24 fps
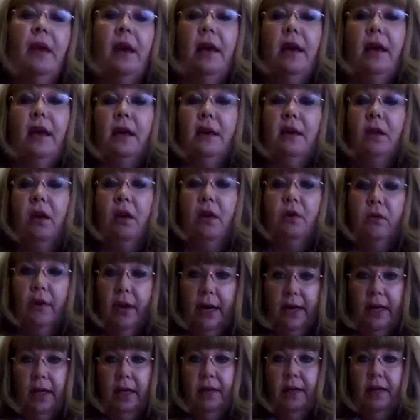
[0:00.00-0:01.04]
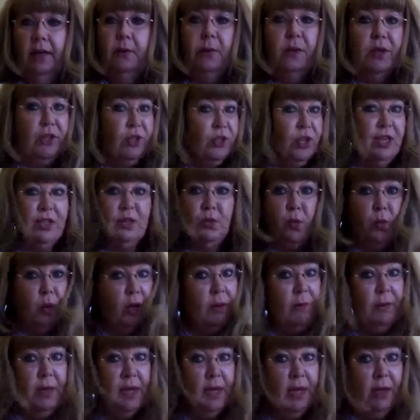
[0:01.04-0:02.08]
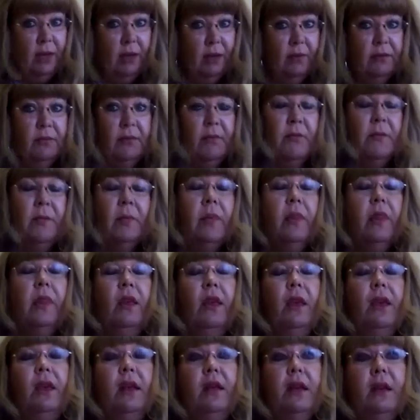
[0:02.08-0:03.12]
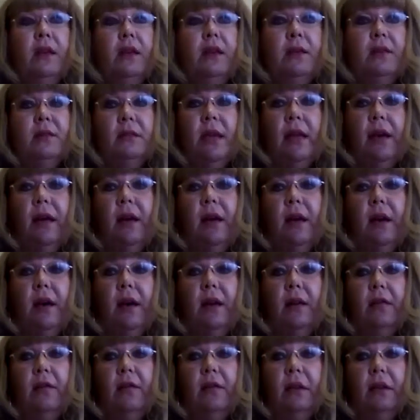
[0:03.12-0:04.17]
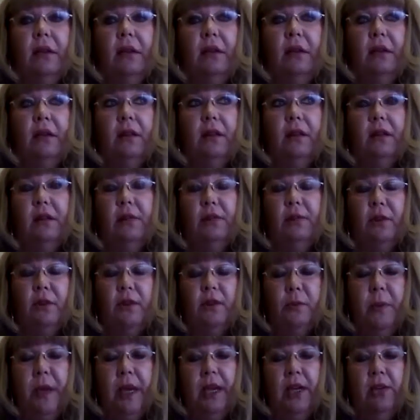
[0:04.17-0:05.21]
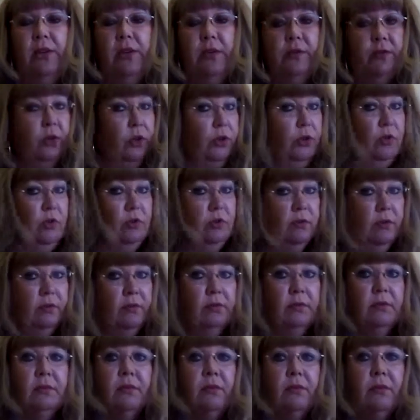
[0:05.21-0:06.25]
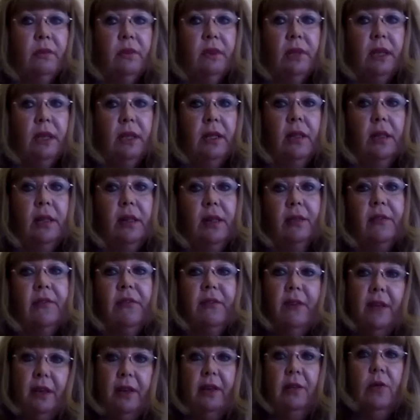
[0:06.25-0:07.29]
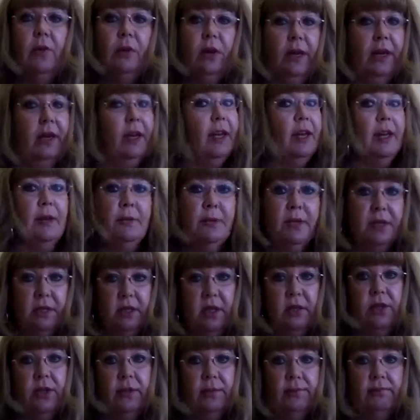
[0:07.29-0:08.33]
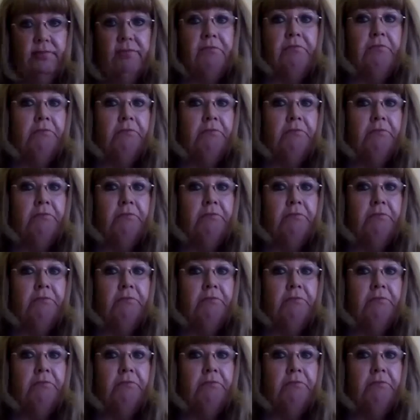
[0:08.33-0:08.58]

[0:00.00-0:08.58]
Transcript: And already, with just one pin, it is on the first page of Google in the 5th organic position